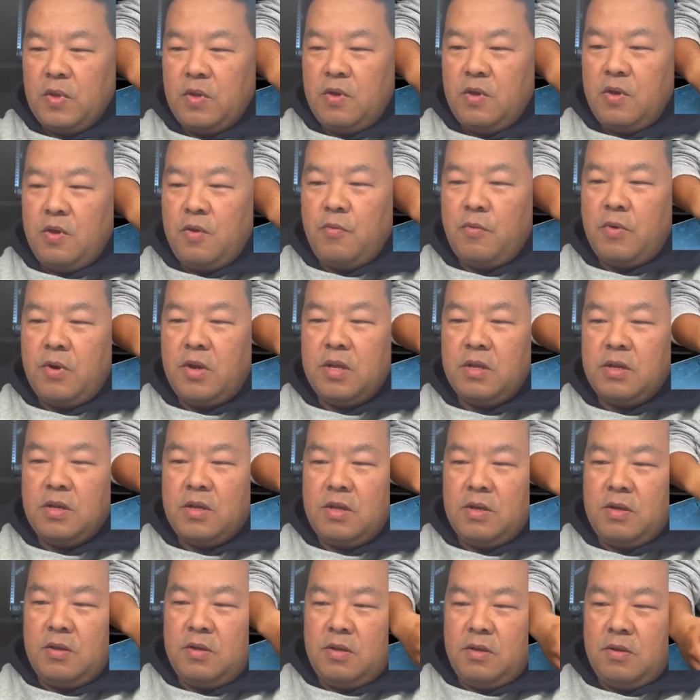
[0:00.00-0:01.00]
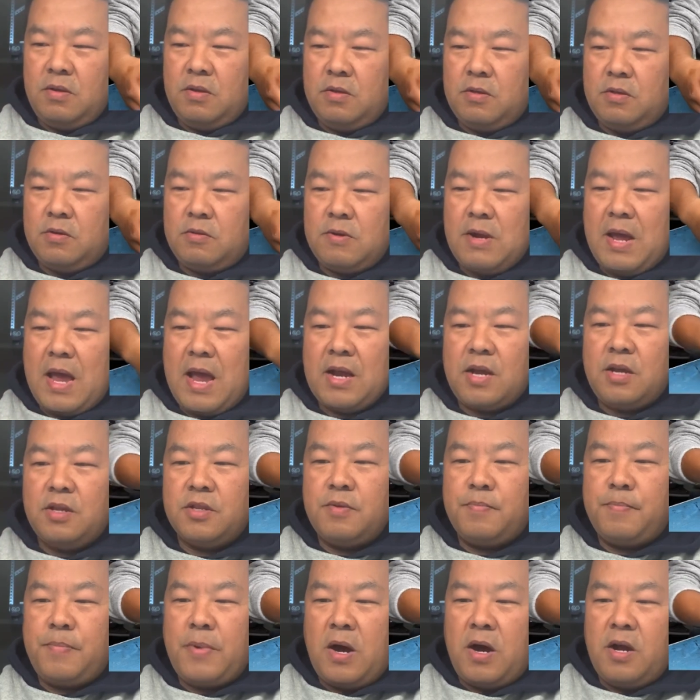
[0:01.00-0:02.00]
when it drag on
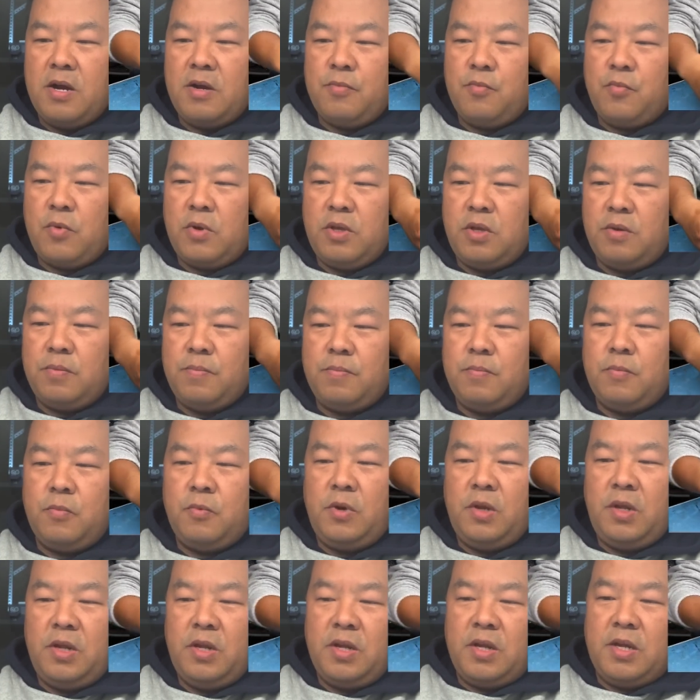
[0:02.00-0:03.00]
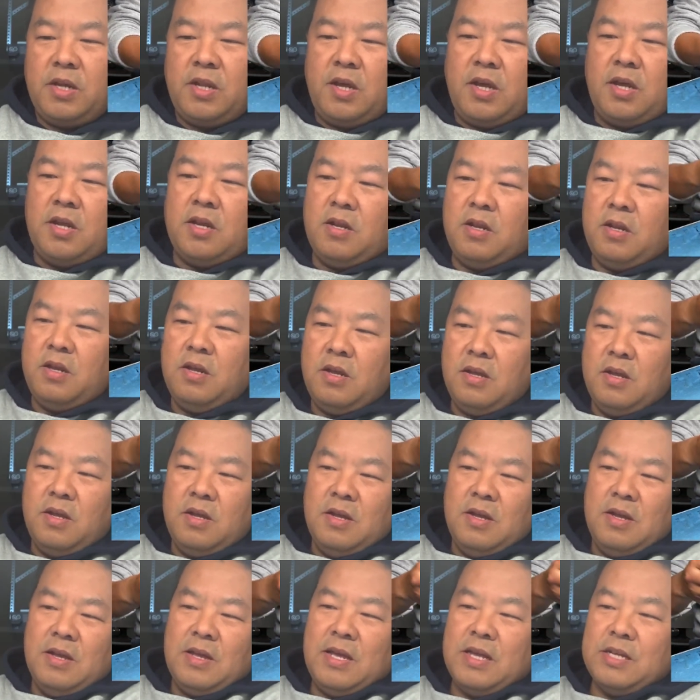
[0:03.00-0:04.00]
the bottom, when you're reeling it in,
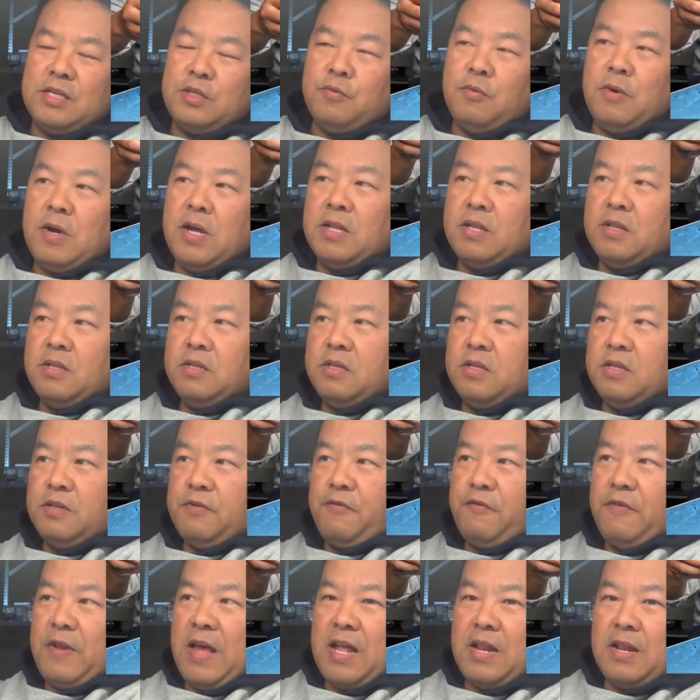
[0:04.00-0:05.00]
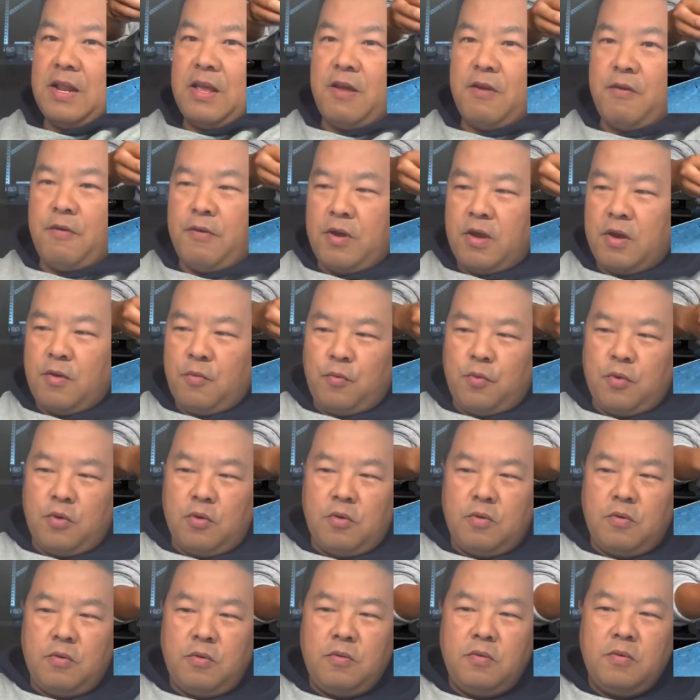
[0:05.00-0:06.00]
guess what? This flat area
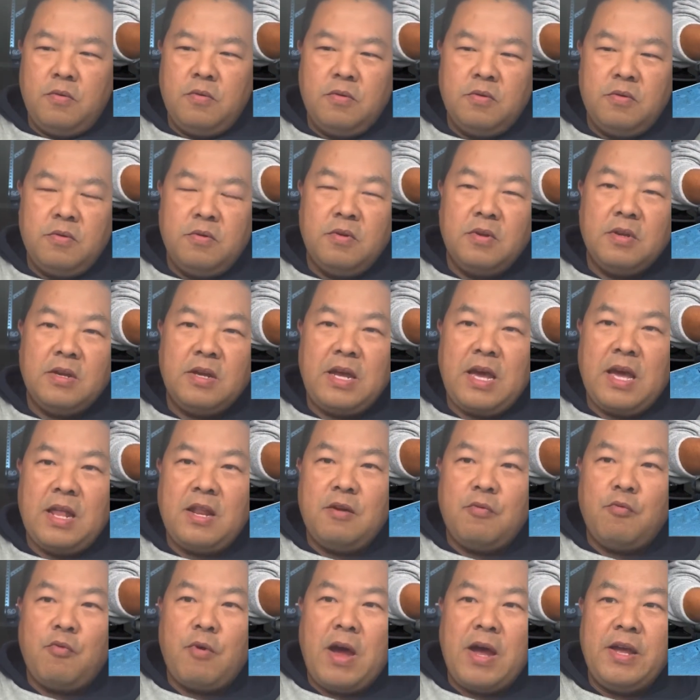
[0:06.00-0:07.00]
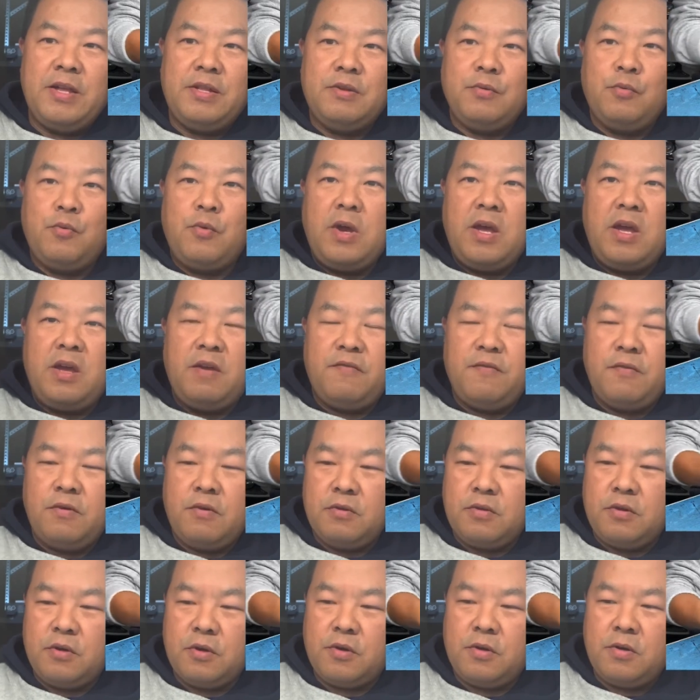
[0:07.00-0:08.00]
will kind of ride the wave, or
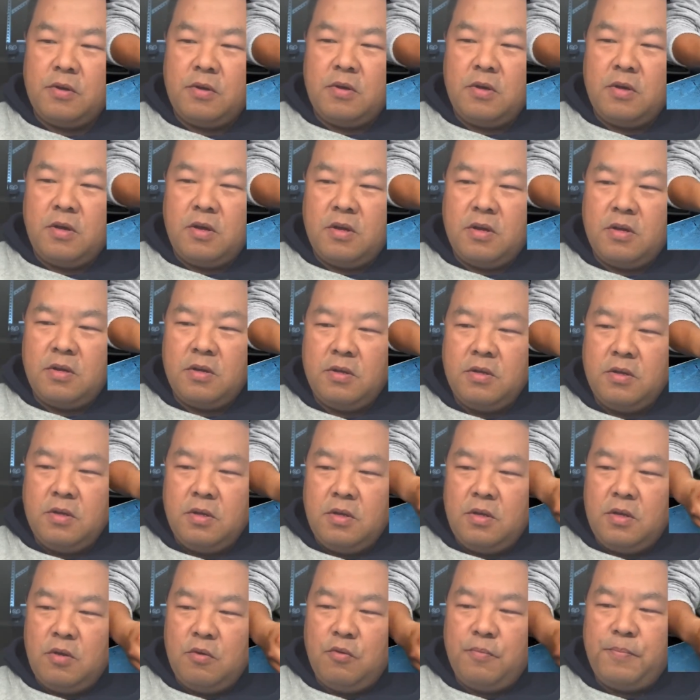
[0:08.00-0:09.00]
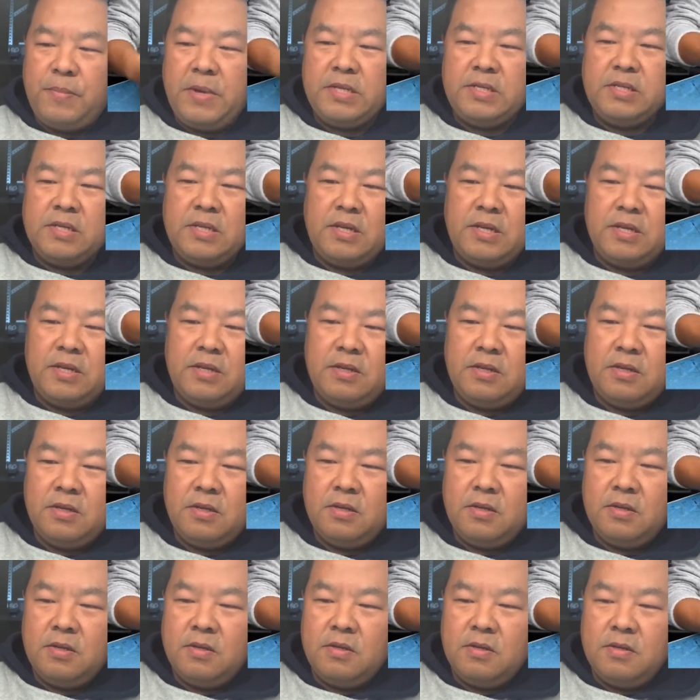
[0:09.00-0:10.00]
the will basically,
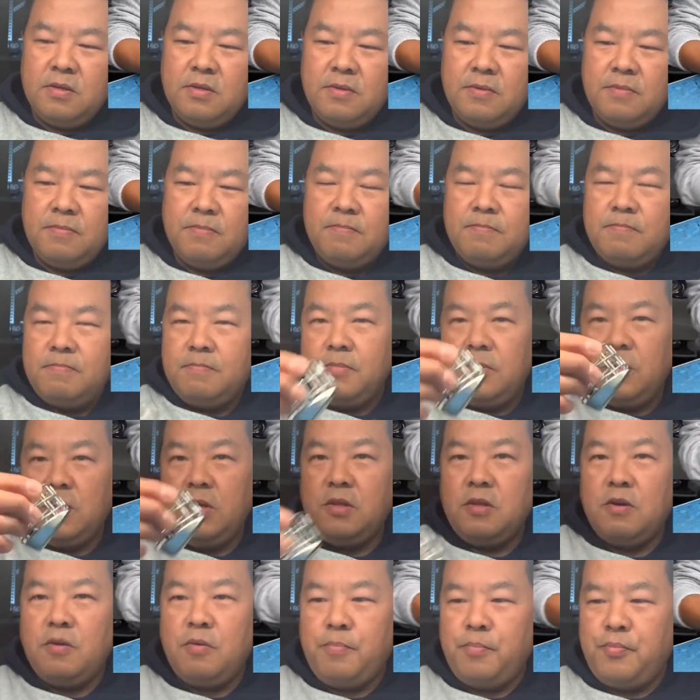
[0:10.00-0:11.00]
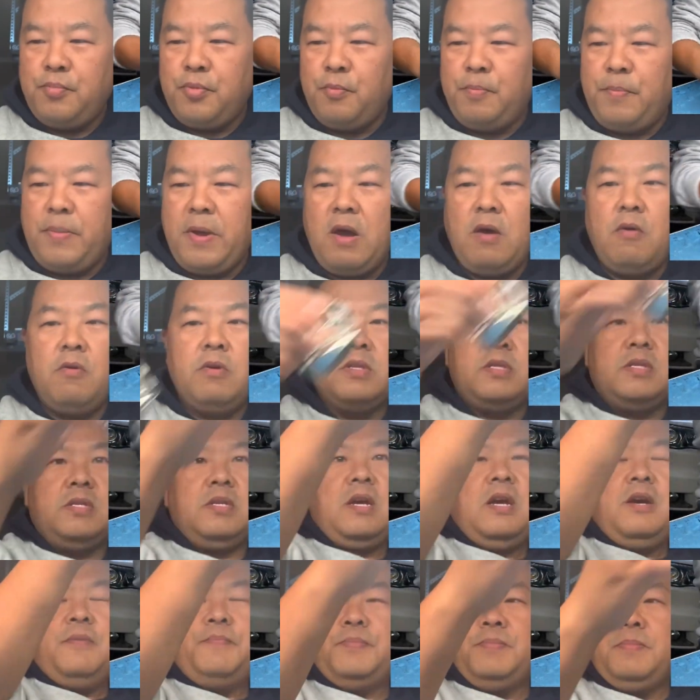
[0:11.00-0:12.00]
you know, propel it
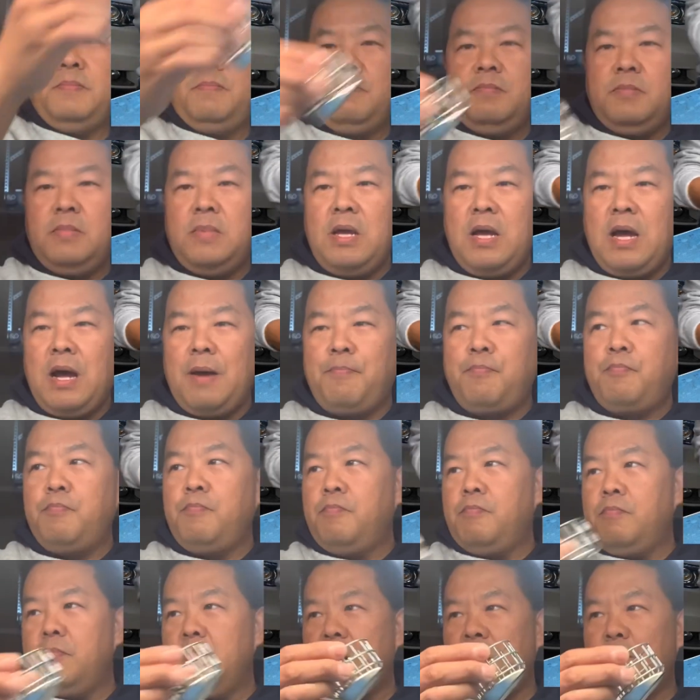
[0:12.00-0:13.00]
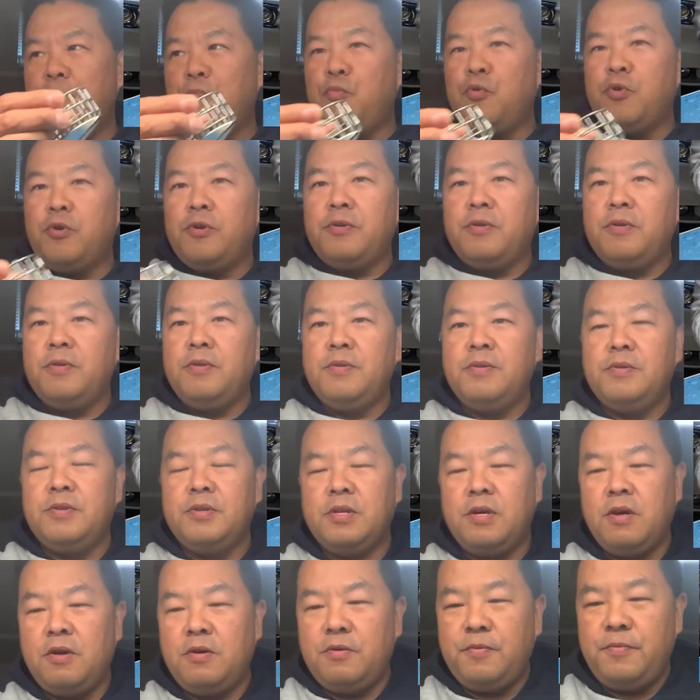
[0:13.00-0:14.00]
upward.
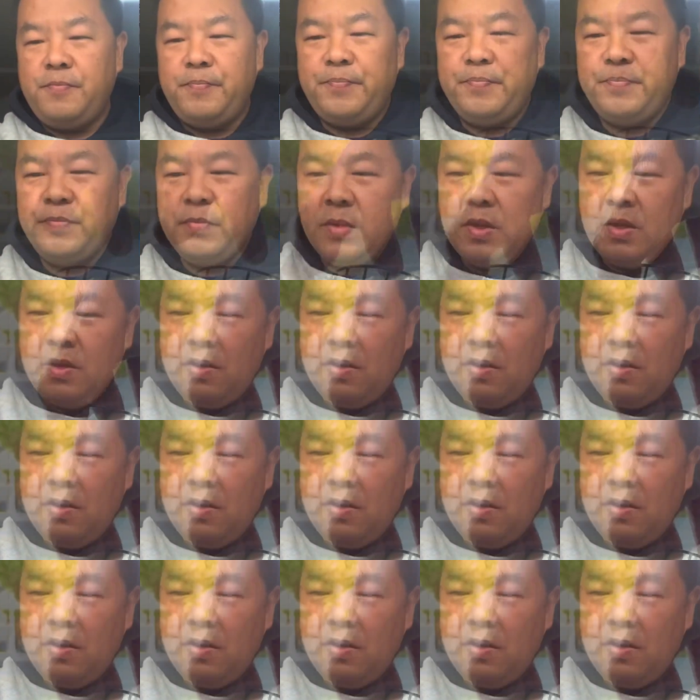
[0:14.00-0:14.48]
So this is